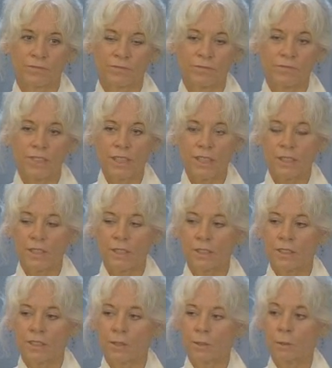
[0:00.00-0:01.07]

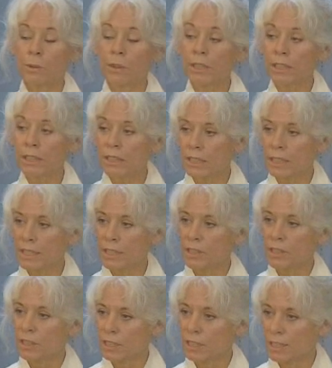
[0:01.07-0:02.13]
This
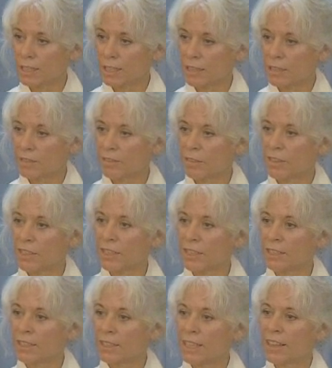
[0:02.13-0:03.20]
realization itself,
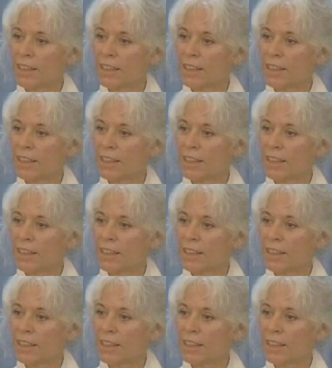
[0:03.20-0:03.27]
that